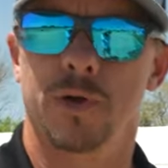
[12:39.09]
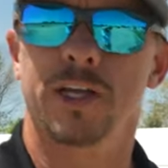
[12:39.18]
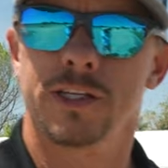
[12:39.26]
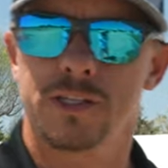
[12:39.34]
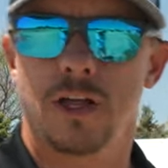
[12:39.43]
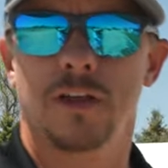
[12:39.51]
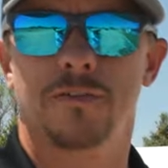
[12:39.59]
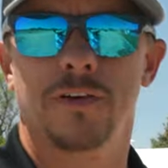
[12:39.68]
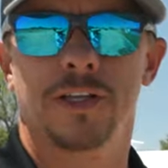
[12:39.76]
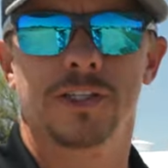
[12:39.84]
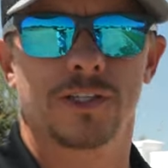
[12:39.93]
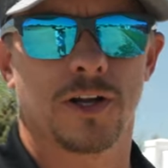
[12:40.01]
we install a
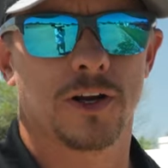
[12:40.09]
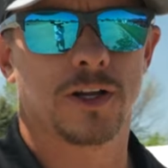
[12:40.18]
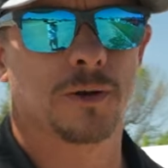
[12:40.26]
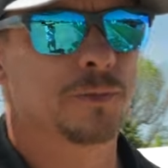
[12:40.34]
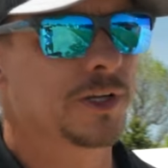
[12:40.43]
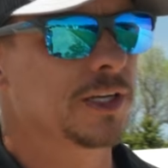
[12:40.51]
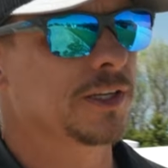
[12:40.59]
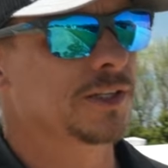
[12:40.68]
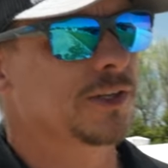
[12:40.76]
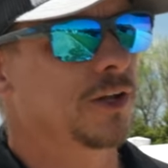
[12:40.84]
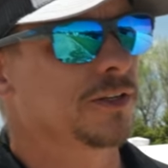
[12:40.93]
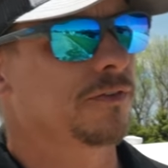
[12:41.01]
fence, as our company
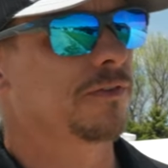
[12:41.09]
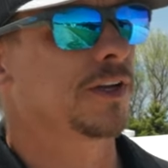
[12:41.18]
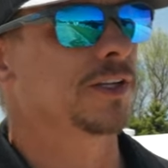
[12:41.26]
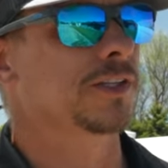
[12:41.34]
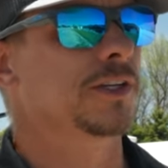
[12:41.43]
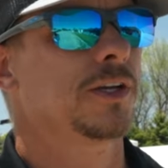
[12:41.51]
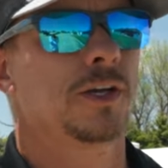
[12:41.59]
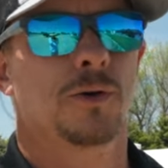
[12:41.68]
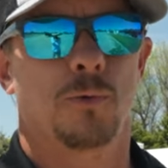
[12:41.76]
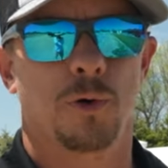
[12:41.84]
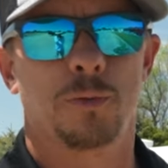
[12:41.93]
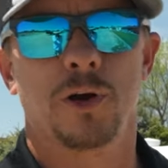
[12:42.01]
installs a fence,
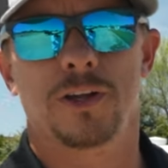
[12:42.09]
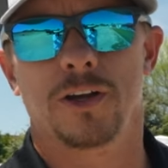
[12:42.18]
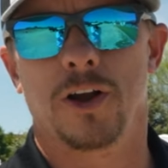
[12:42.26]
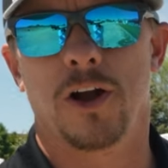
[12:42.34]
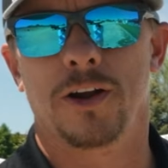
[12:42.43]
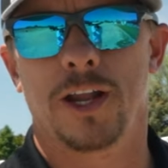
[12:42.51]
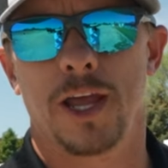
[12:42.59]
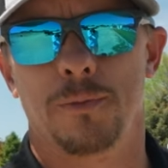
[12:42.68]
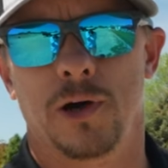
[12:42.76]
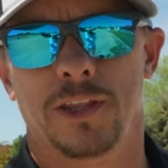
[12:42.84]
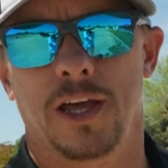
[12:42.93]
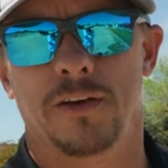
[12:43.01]
we're putting our
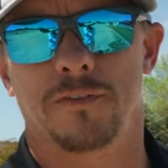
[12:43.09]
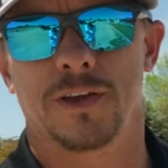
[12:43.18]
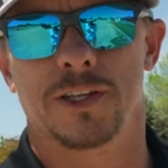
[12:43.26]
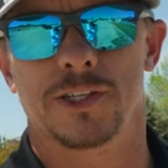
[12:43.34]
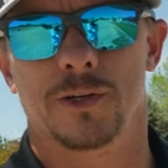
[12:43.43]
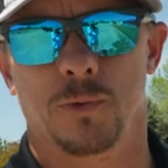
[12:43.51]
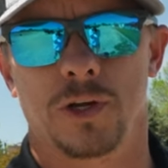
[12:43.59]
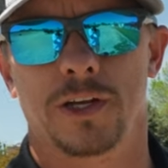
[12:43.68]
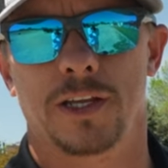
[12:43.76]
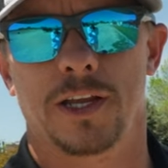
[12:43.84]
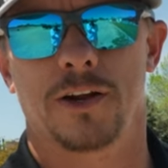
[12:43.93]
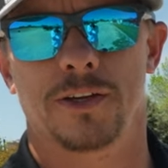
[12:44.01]
name on that fence and we're going
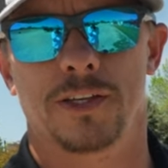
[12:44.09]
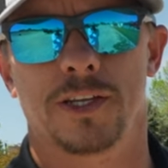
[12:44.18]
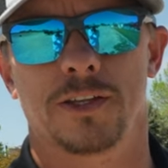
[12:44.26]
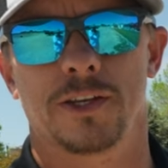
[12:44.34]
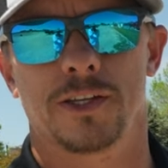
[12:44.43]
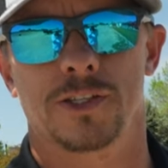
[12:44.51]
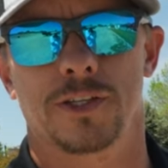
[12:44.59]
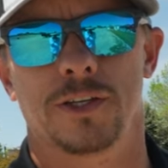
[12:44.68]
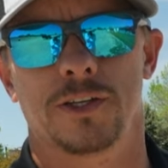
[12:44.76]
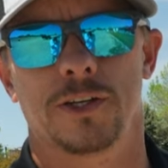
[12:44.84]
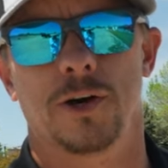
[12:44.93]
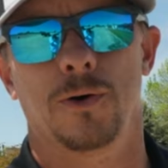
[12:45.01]
to guarantee that it's
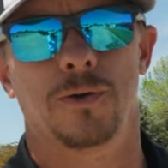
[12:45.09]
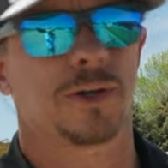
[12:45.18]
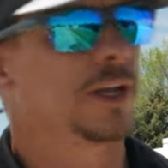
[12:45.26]
good to go.